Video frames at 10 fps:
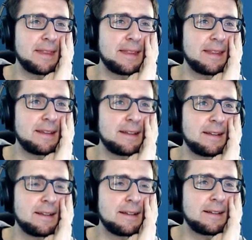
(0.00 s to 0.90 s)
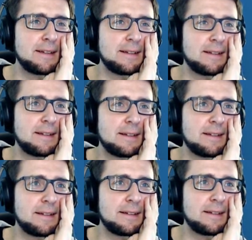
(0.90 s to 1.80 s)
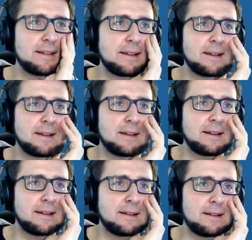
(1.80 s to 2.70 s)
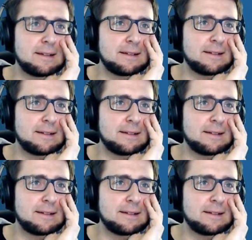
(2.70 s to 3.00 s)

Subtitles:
[no speech]